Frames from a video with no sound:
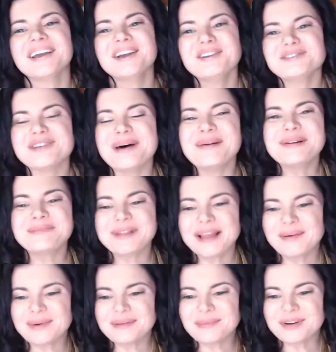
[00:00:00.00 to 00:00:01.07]
So I'm going to play
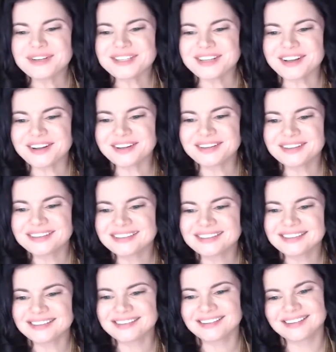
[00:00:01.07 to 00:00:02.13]
one more song.
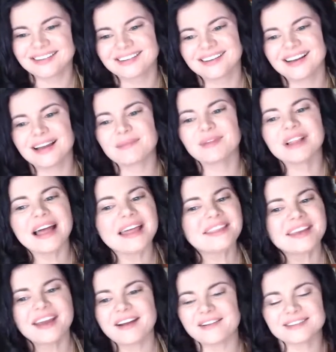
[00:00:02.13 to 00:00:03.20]
I'm glad
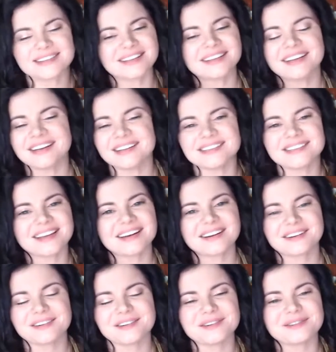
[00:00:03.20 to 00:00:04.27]
the air is clean in Santa
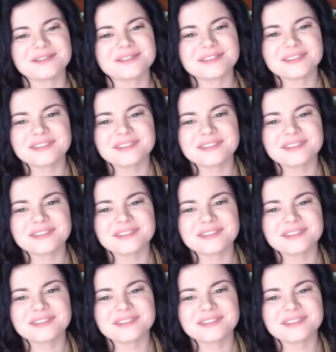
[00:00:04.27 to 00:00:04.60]
Cruz.